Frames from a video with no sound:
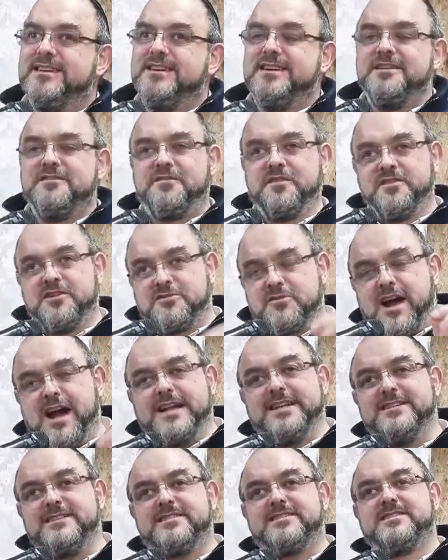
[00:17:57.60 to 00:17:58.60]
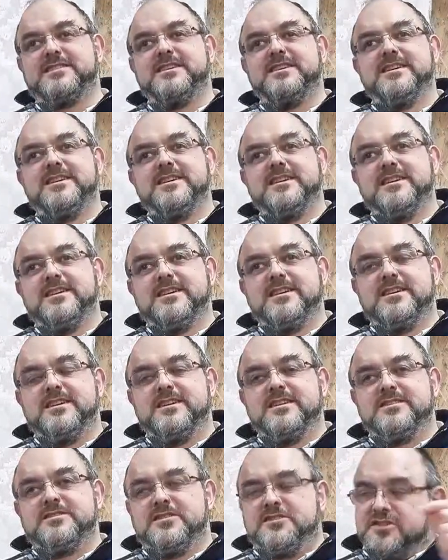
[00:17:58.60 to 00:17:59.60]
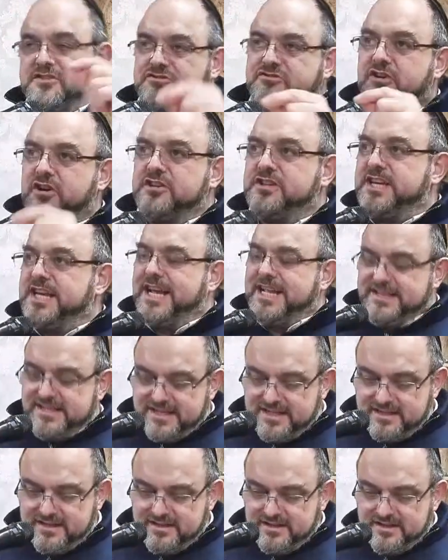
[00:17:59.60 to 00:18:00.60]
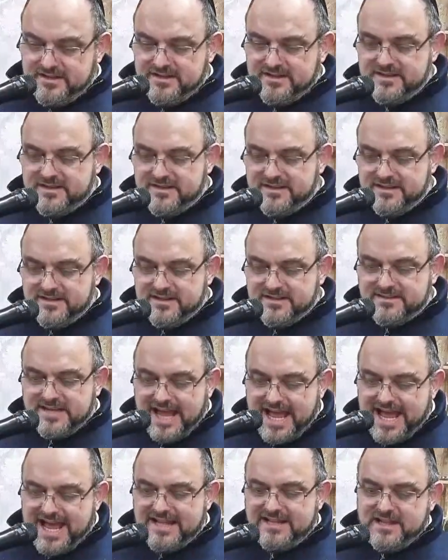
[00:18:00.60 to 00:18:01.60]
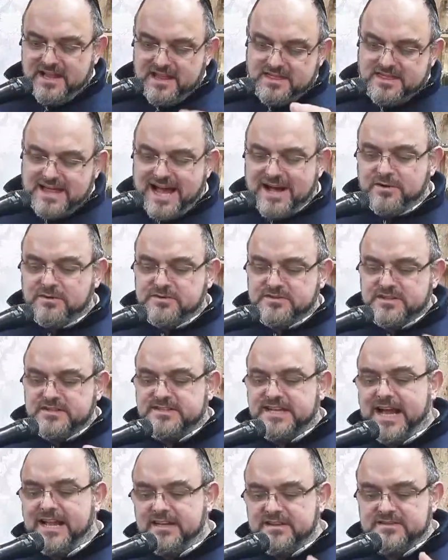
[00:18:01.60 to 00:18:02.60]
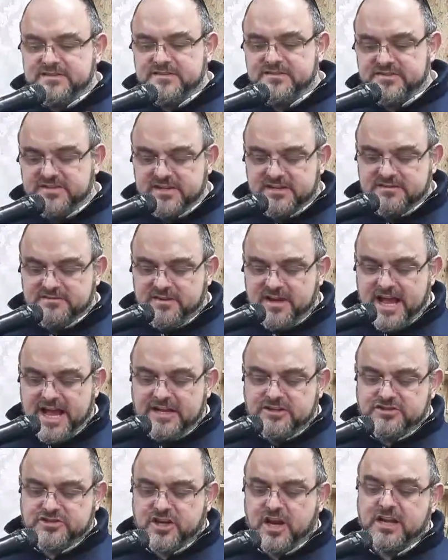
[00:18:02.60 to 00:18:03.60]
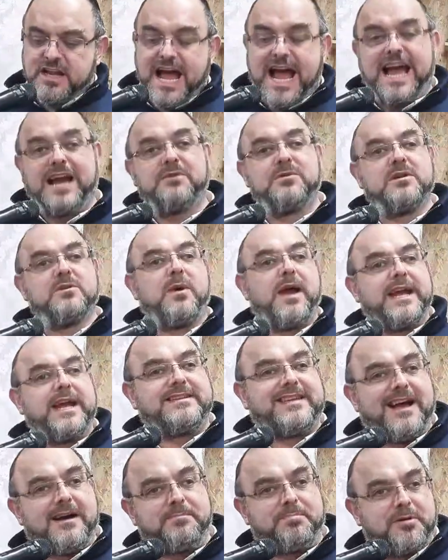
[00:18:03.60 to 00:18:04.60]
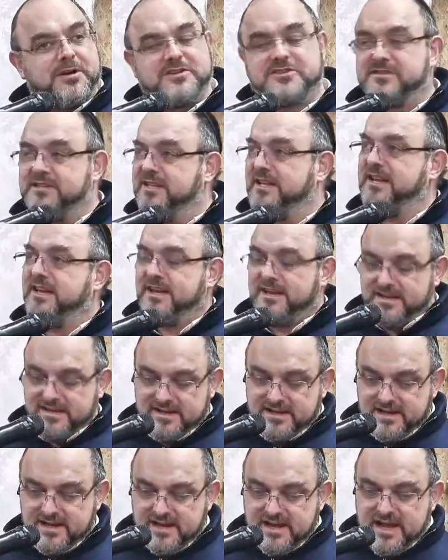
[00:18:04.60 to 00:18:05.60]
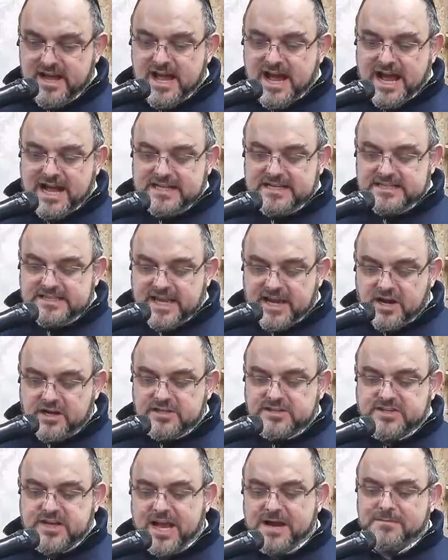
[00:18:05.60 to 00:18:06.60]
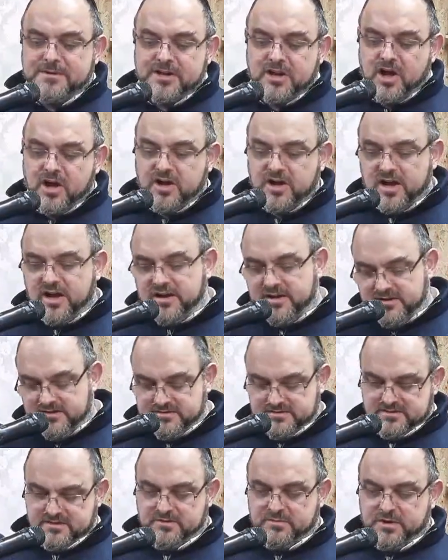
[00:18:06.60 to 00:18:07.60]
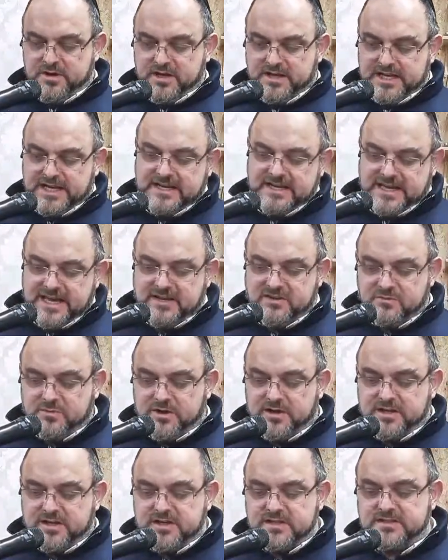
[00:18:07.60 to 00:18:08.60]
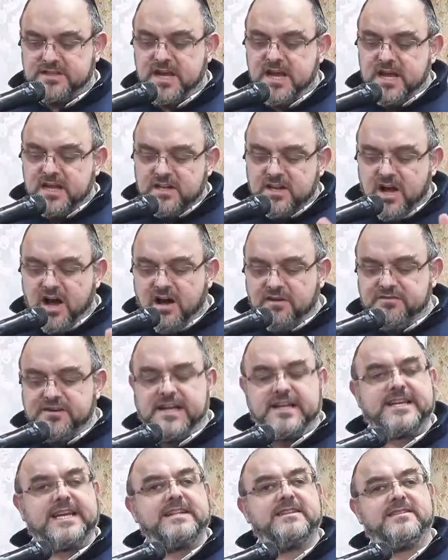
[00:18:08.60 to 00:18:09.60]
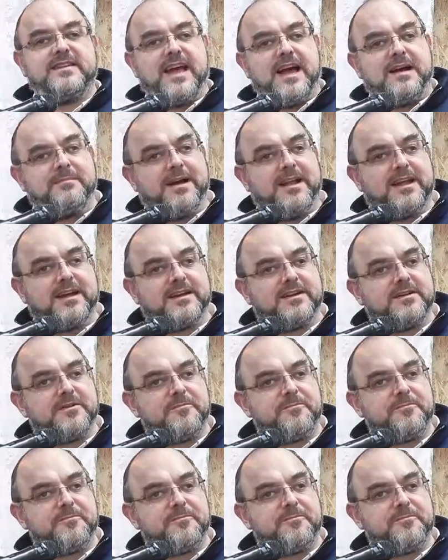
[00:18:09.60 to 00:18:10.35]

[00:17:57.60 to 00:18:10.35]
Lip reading: for the right to destroy the Yidden, 10,000 talents of silver. Eshkel, I will it out personally. Alidei Osei Amalacha, the king's workers, Lahavi al Ginzei Amalach.